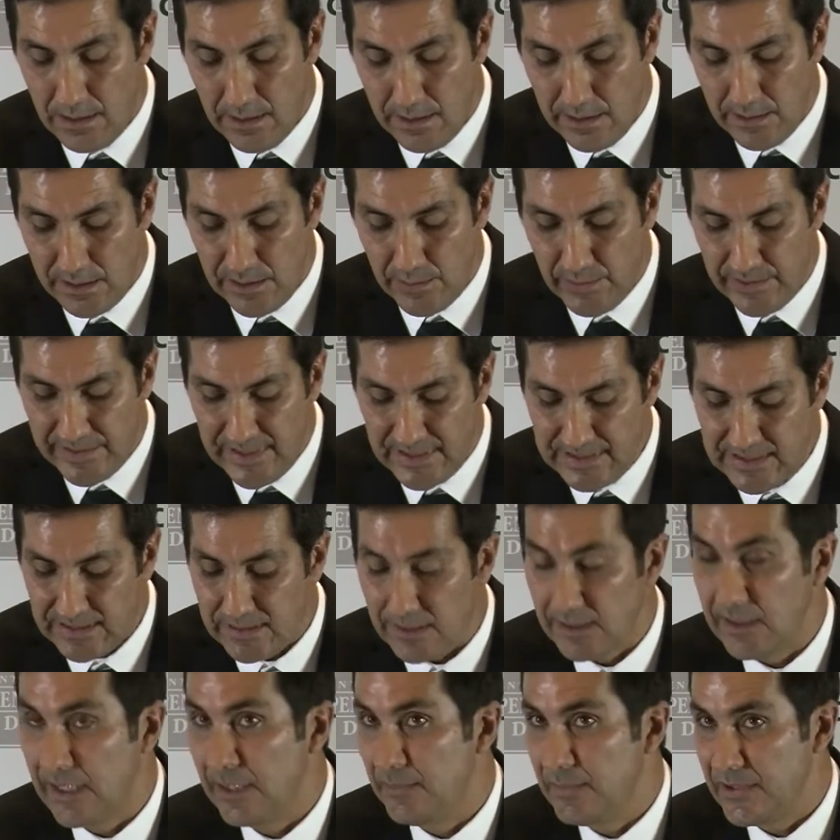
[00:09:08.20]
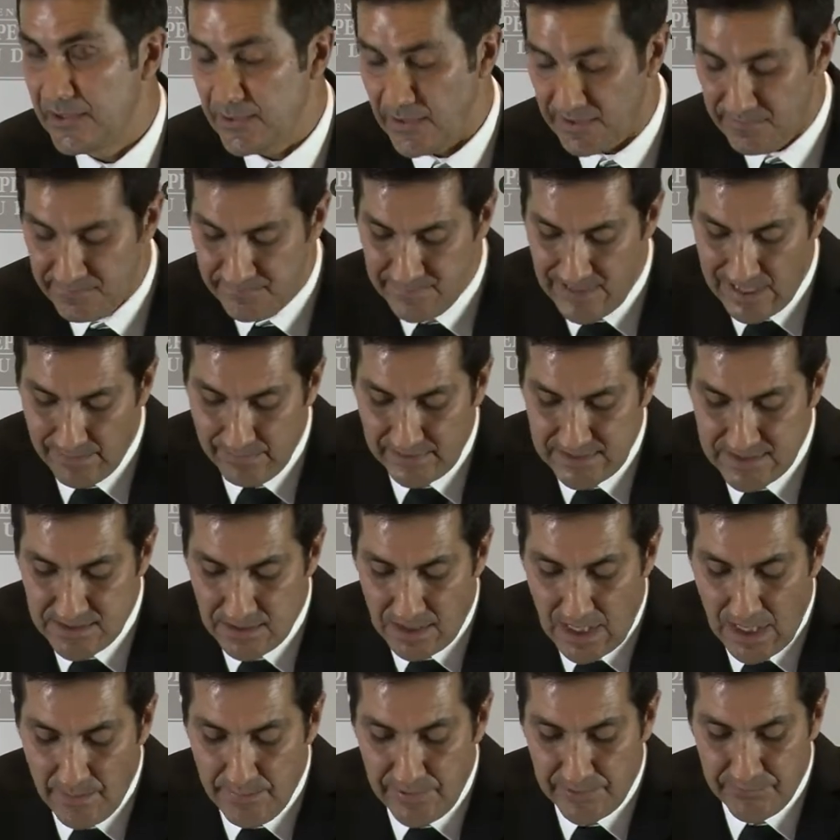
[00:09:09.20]
You would think that the link between family
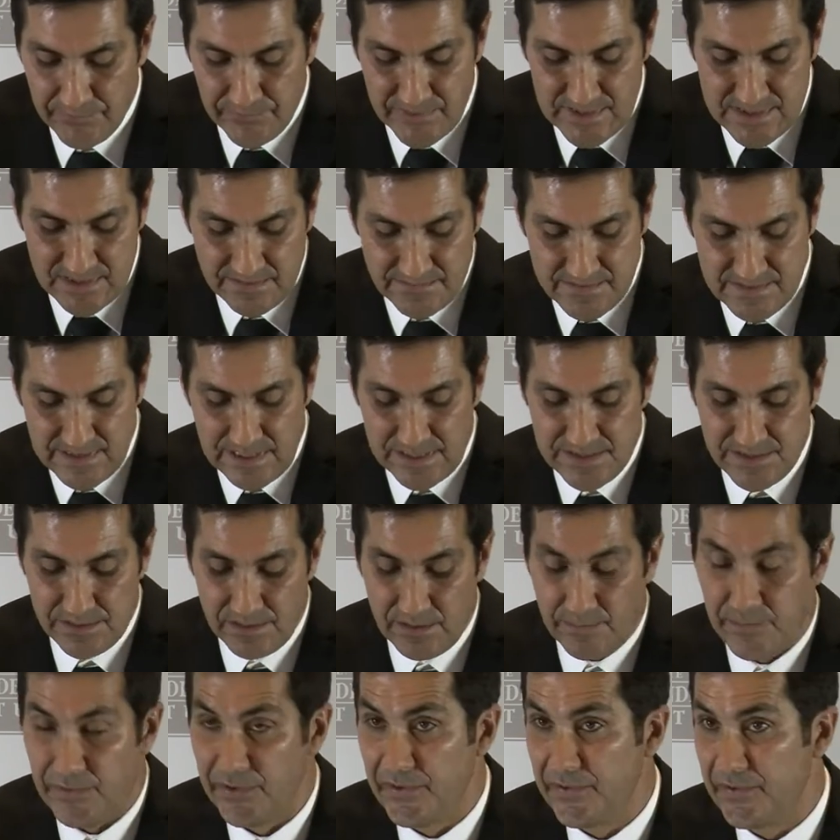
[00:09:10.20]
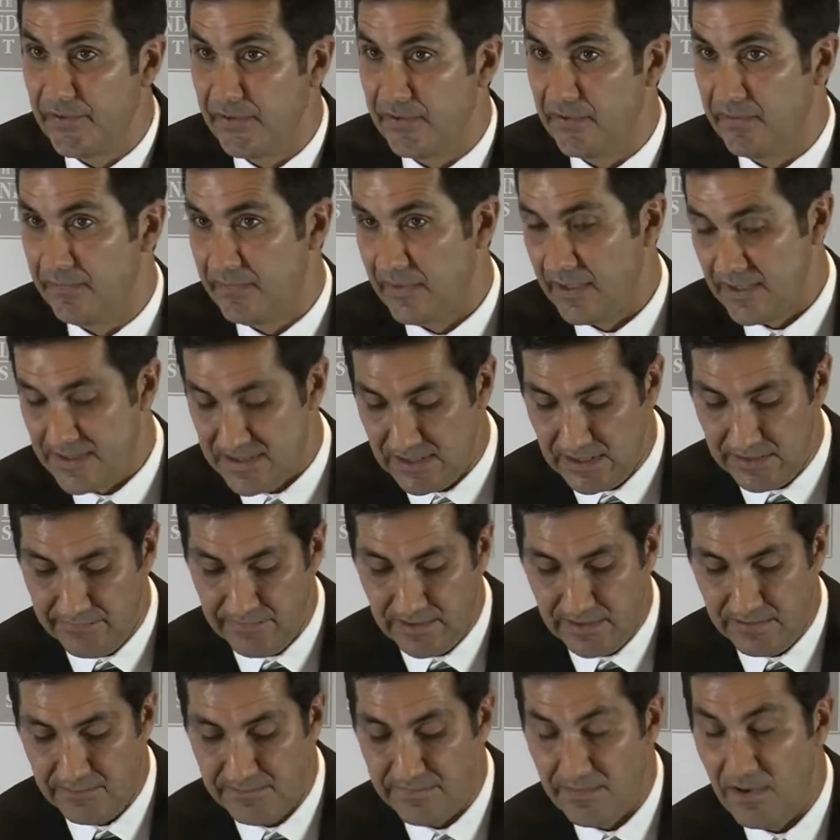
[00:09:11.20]
type and risk of sexual abuse is a very
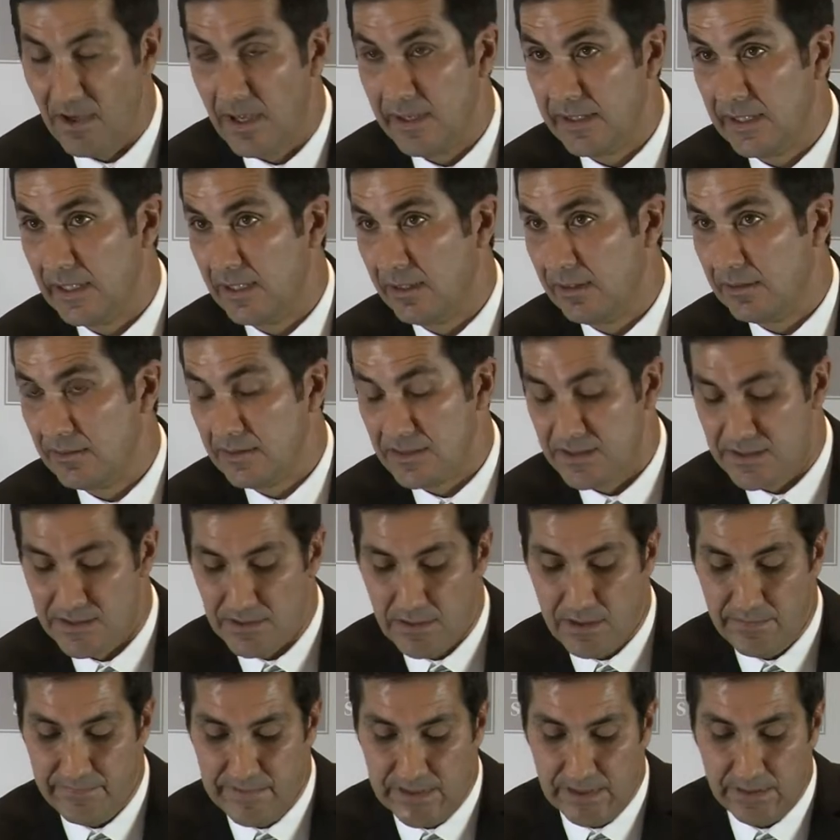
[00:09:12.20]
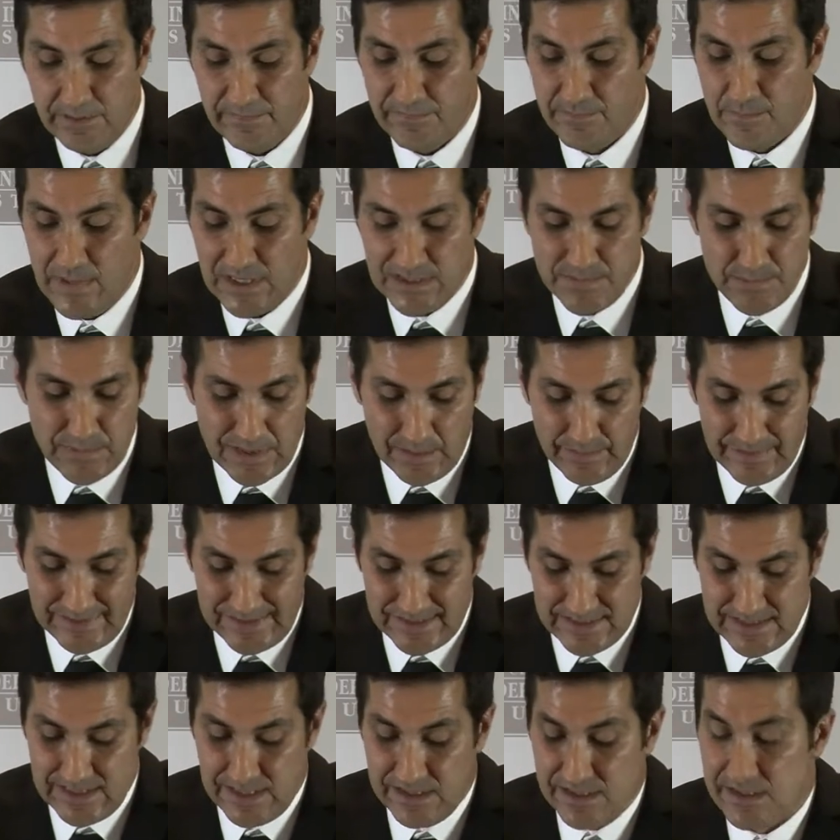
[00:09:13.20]
significant finding, deserving of much public
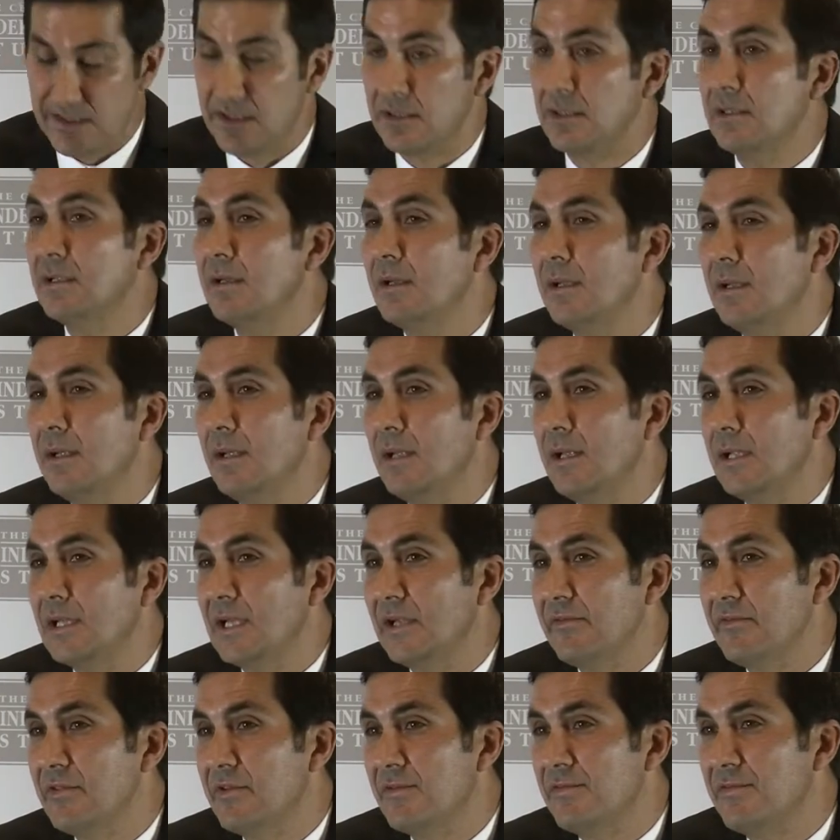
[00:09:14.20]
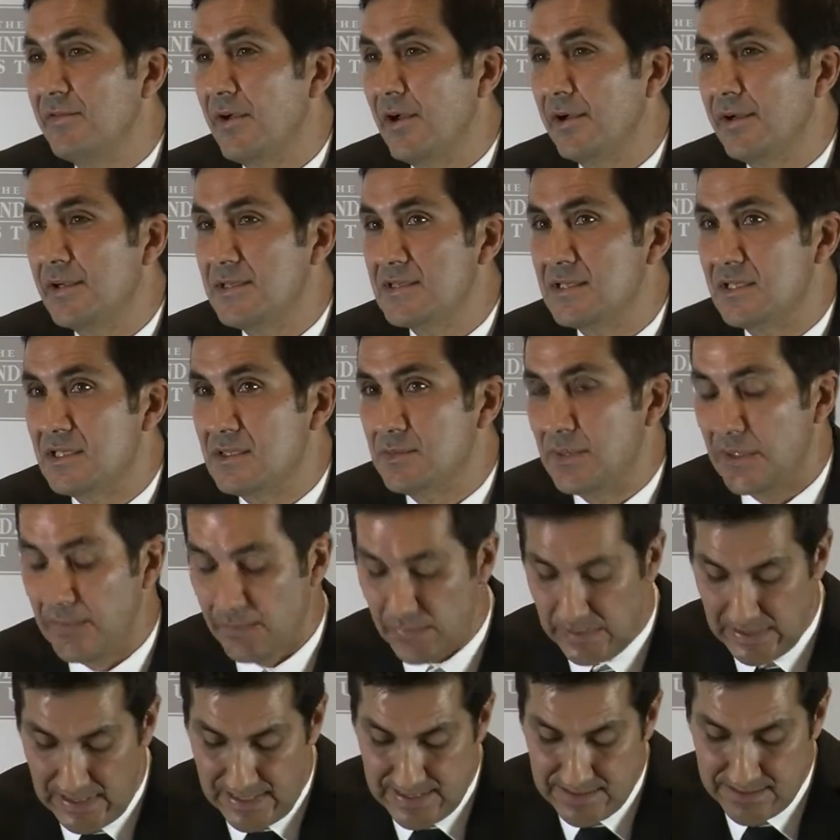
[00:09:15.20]
attention, given the focus that has been
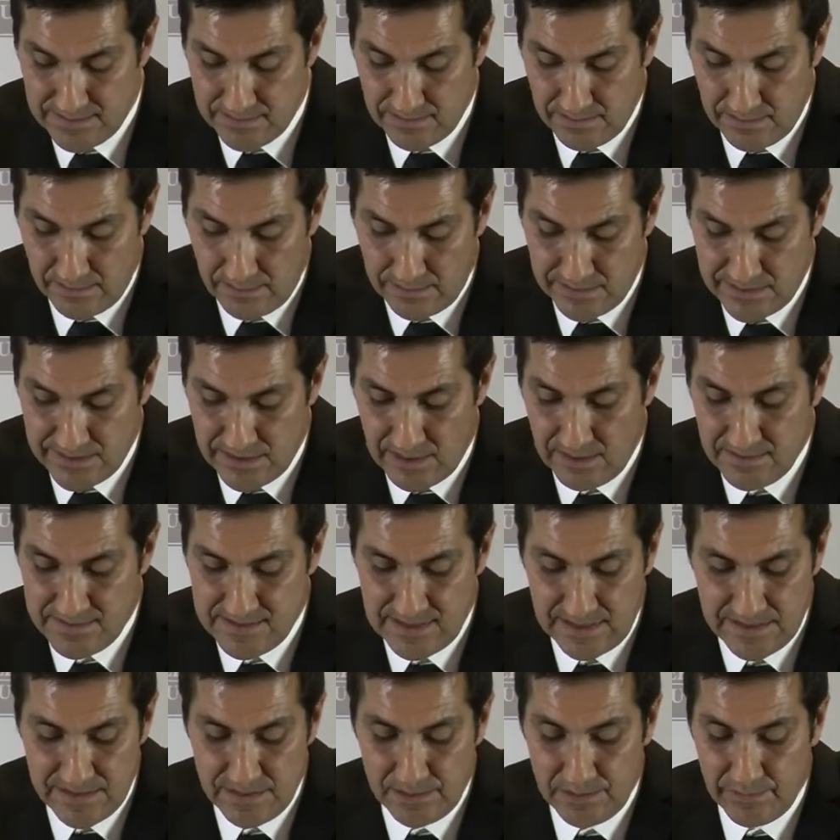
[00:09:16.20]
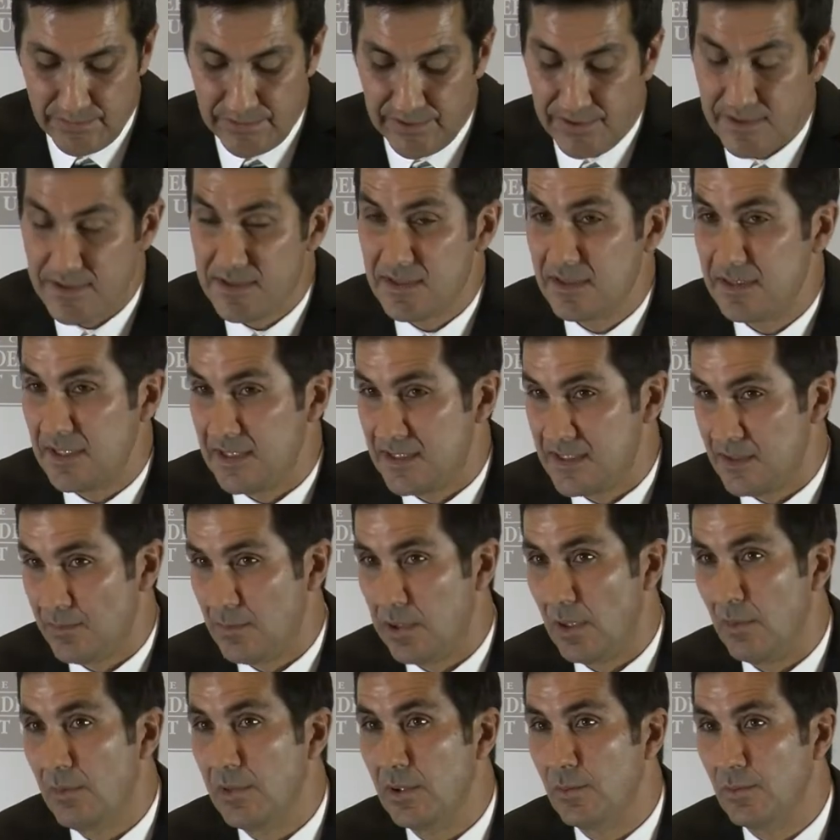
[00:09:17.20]
placed on child sexual abuse since the
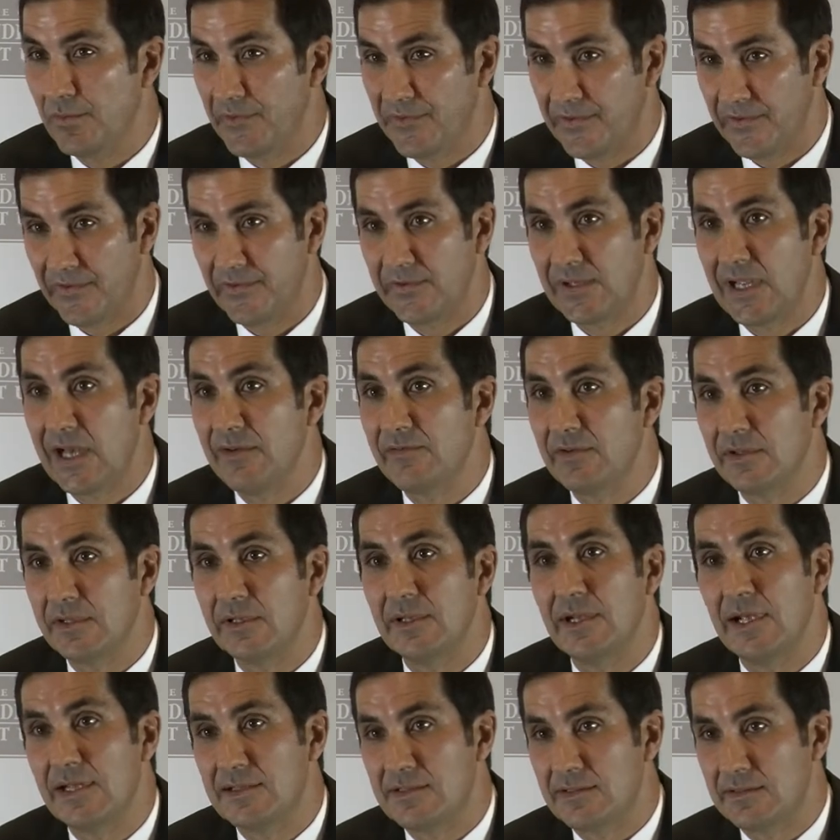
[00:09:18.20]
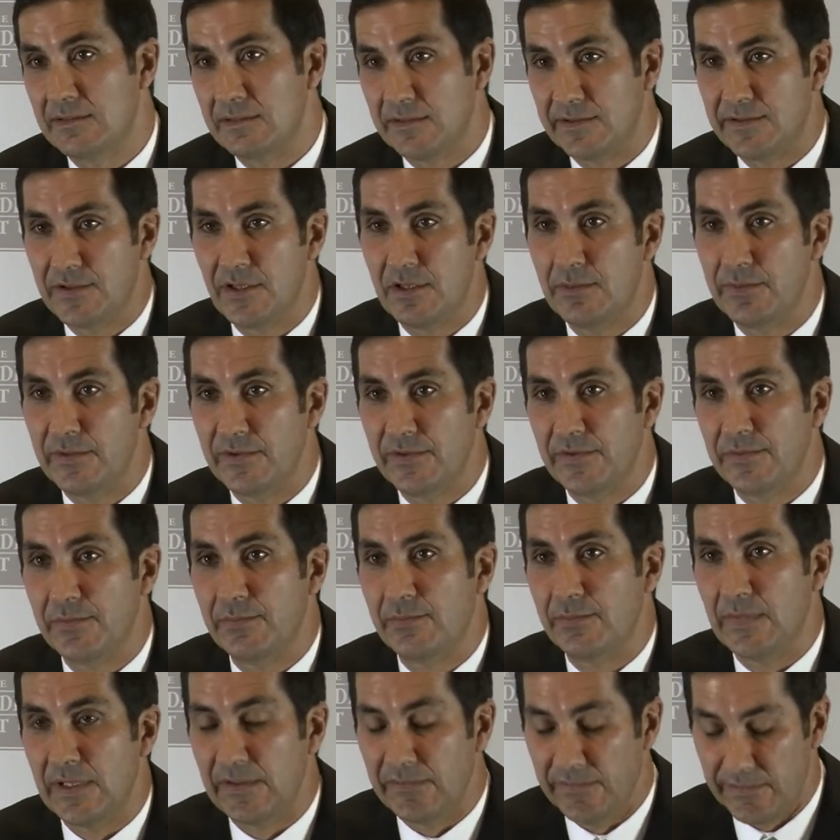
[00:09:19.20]
problem was discovered, as the term
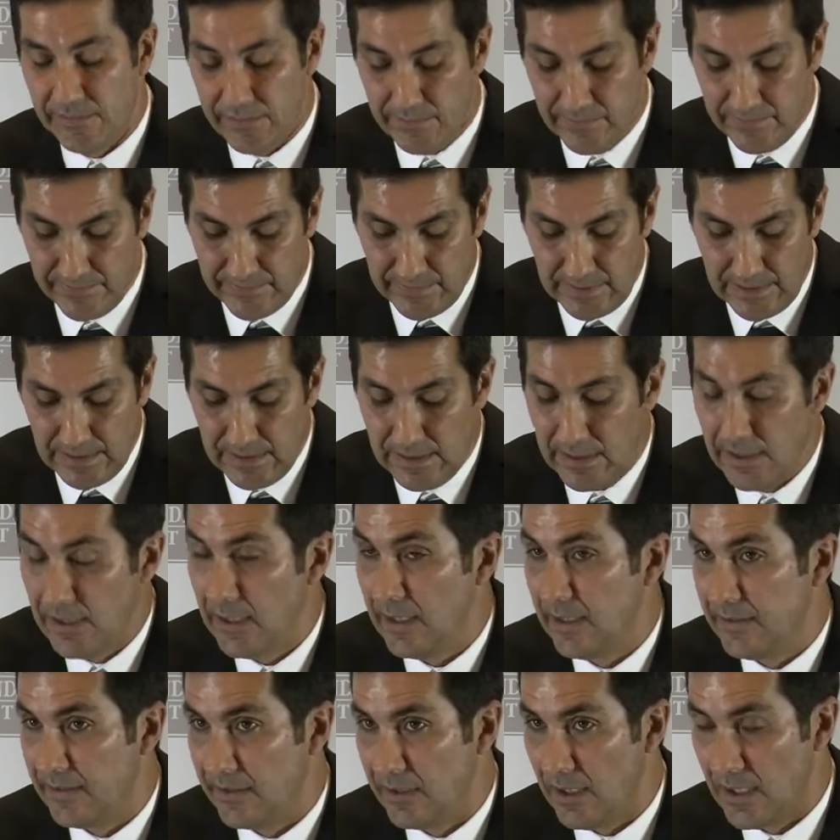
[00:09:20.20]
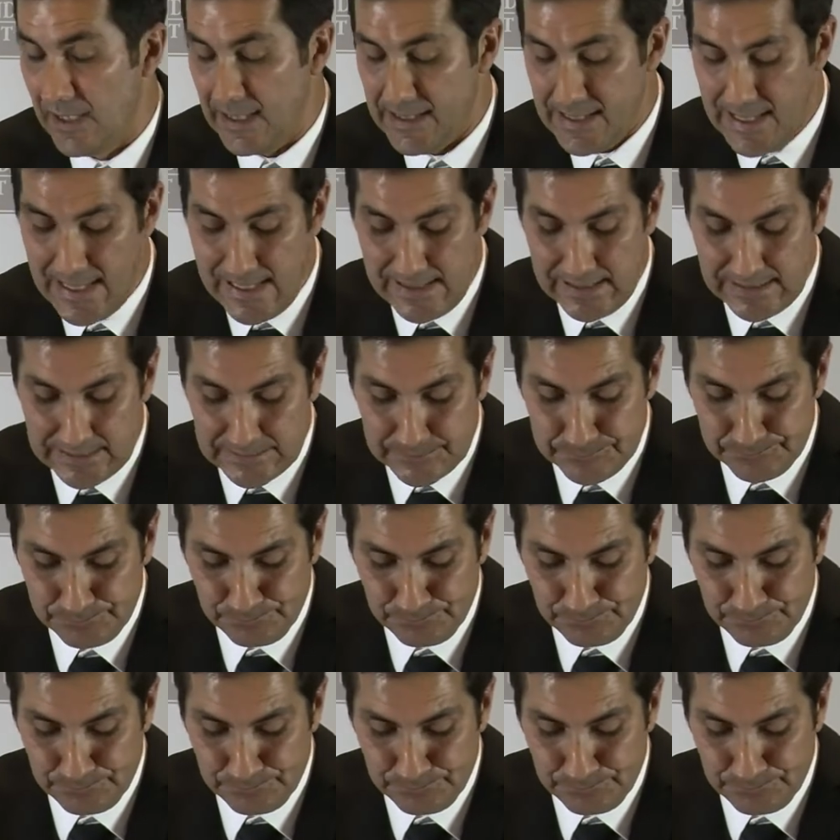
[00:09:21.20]
is used, in the 1980s.